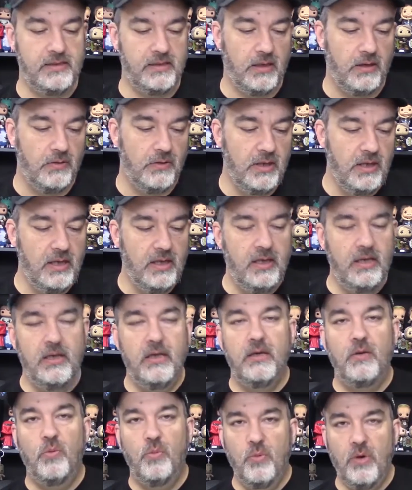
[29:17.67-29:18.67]
So
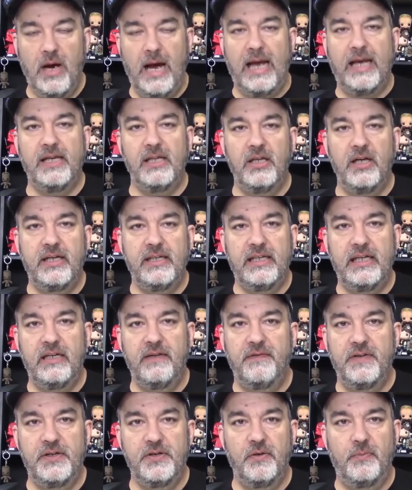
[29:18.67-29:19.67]
I can look at the
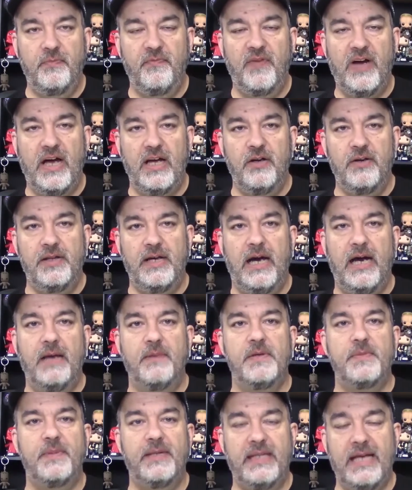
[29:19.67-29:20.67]
individual value of the
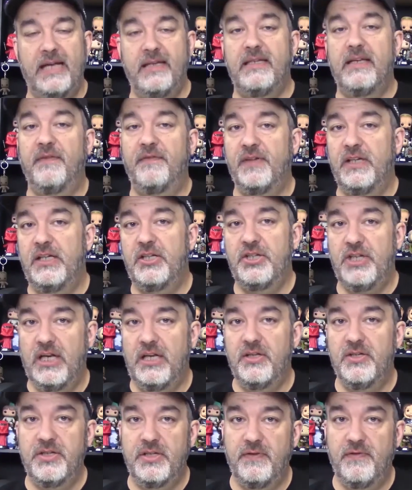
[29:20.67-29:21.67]
items, but that definitely
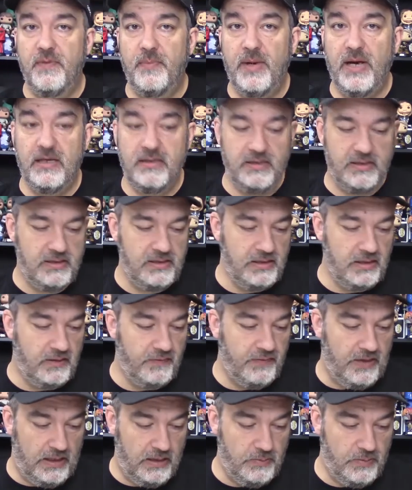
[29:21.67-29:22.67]
changes if the box is still
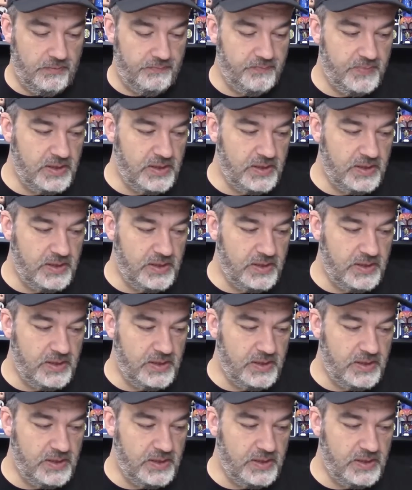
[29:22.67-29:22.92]
available.